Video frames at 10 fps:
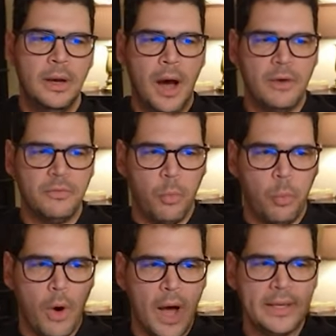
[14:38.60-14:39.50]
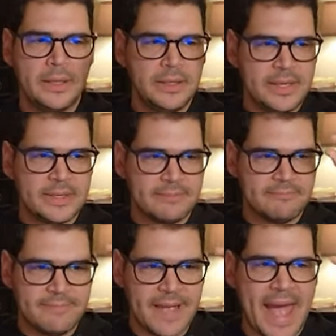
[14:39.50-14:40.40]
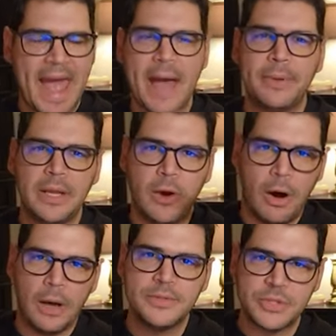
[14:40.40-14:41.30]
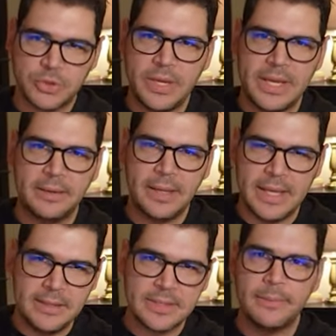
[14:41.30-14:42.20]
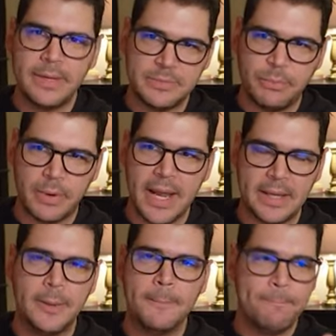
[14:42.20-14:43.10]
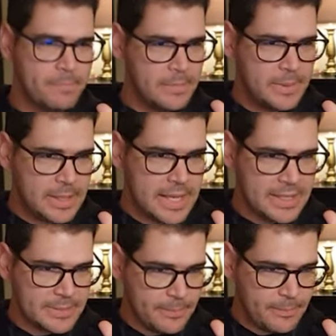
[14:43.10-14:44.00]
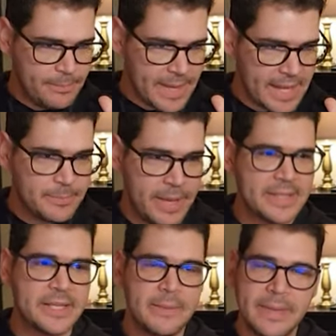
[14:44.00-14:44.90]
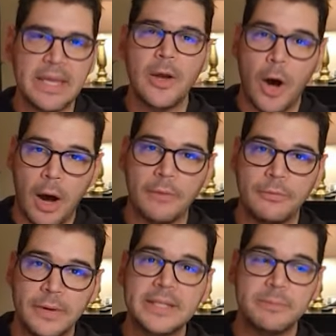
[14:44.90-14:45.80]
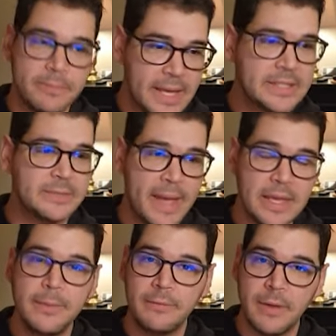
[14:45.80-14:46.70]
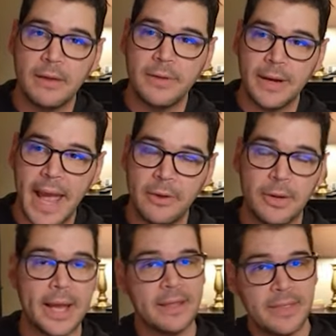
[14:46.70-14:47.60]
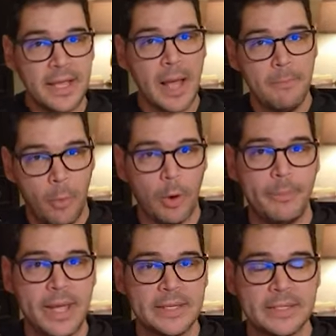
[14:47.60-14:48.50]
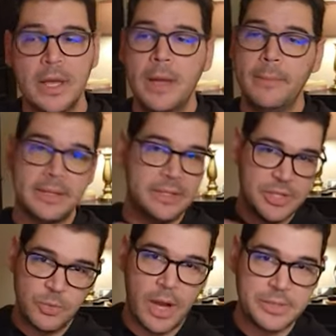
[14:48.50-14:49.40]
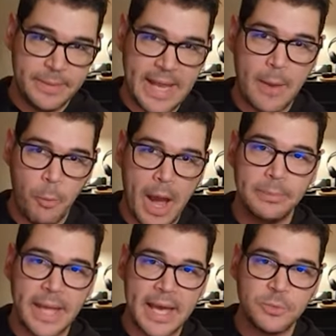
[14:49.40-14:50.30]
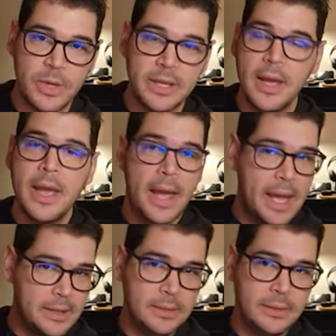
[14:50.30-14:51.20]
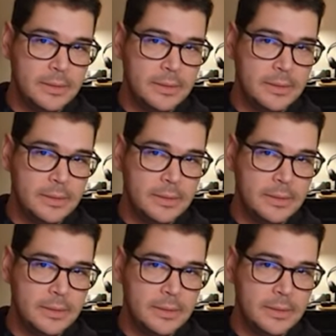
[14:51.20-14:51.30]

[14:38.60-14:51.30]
of what is happening on screen in somebody's brain it's pissing me off. It's making me very, very angry. And I think I'm more pissed because I just watched Madame Web last week. And